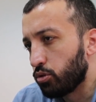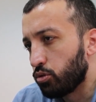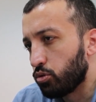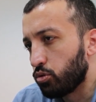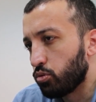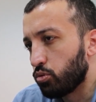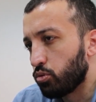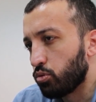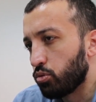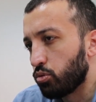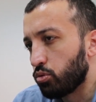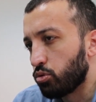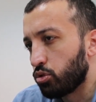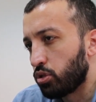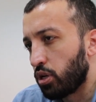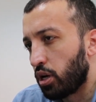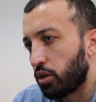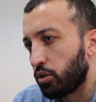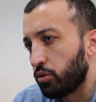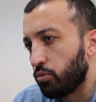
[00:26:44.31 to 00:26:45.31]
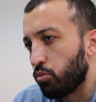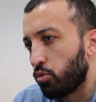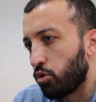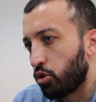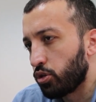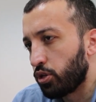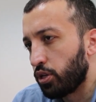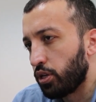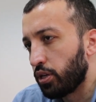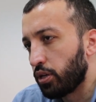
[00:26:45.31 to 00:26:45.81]
to start
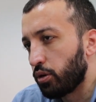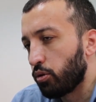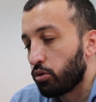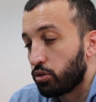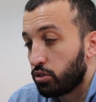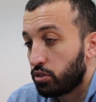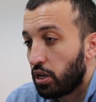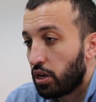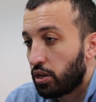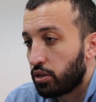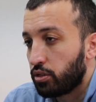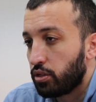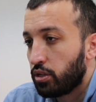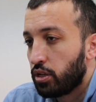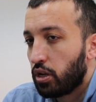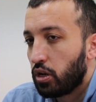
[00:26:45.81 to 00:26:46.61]
working or start